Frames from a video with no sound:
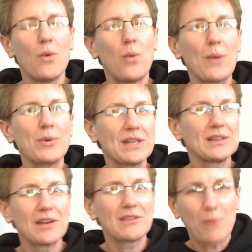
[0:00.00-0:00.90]
Why would they
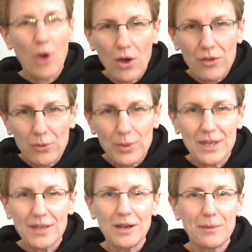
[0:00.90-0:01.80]
lug them all the
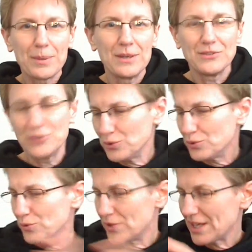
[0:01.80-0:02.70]
way up
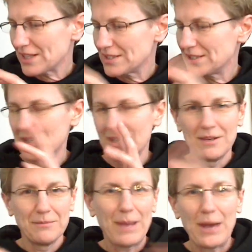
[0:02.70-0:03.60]
to the next
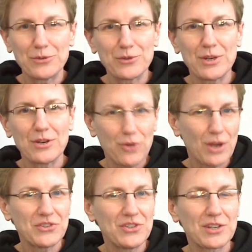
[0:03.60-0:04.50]
boundary or
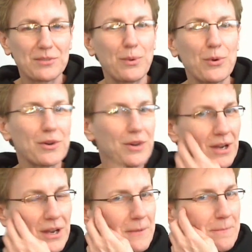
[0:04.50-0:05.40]
across the next border?